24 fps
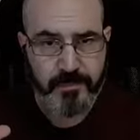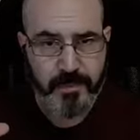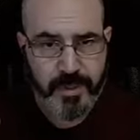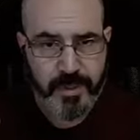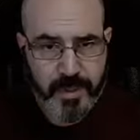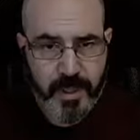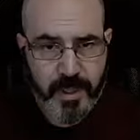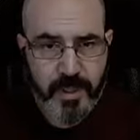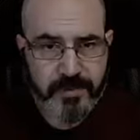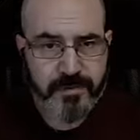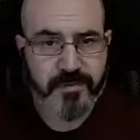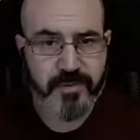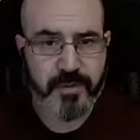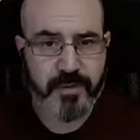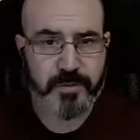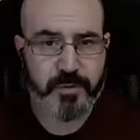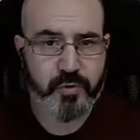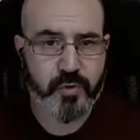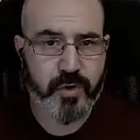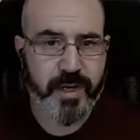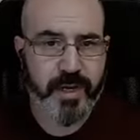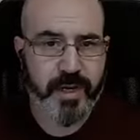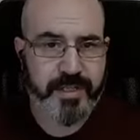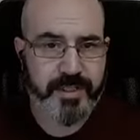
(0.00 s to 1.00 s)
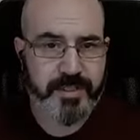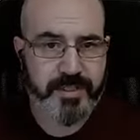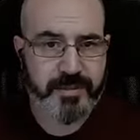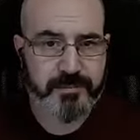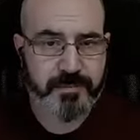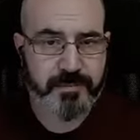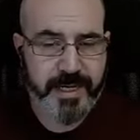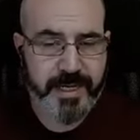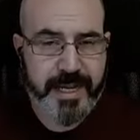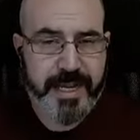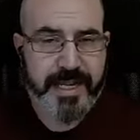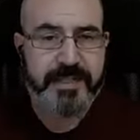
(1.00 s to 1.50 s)
concepts, trying
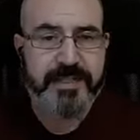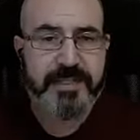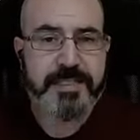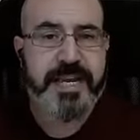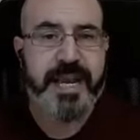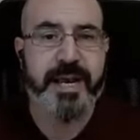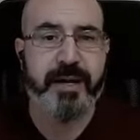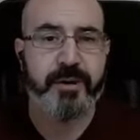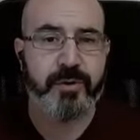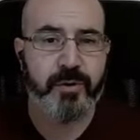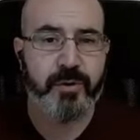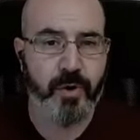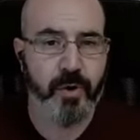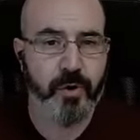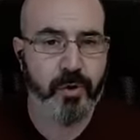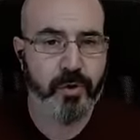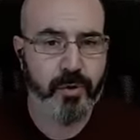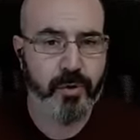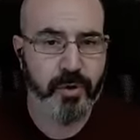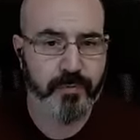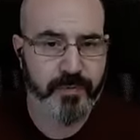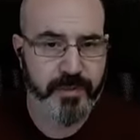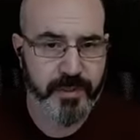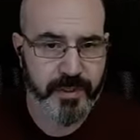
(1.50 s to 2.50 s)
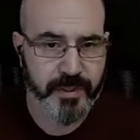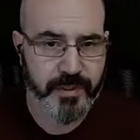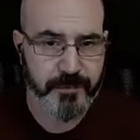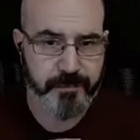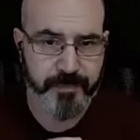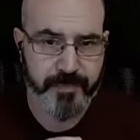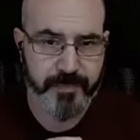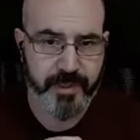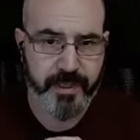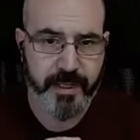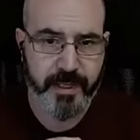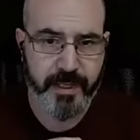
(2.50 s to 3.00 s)
to cut down all
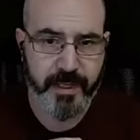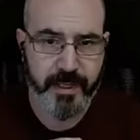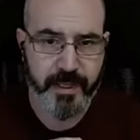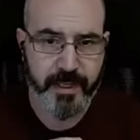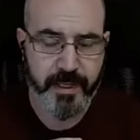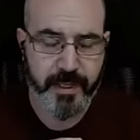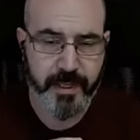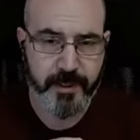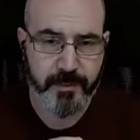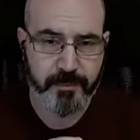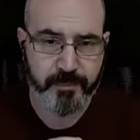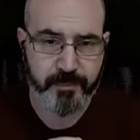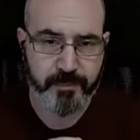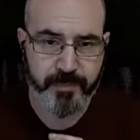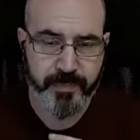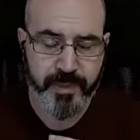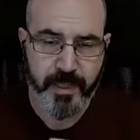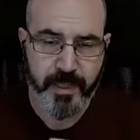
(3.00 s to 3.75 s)
of the